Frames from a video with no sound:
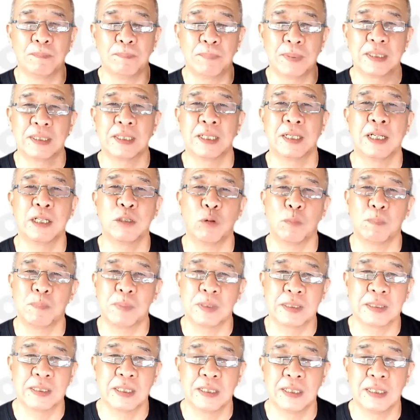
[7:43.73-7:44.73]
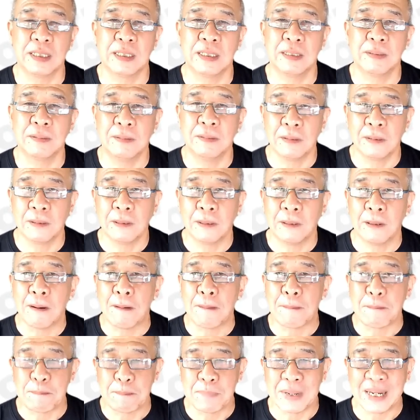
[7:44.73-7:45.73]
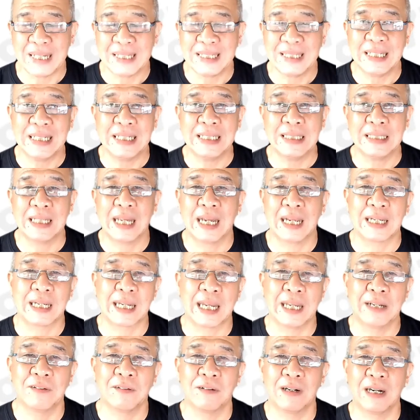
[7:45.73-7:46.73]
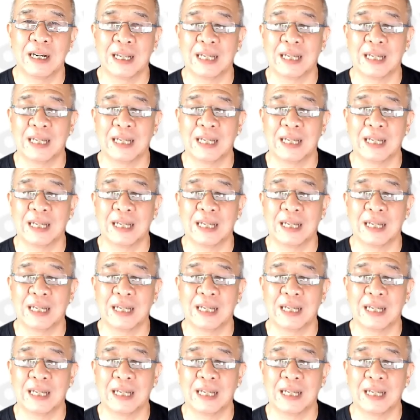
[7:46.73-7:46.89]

personal to personal basis. I cannot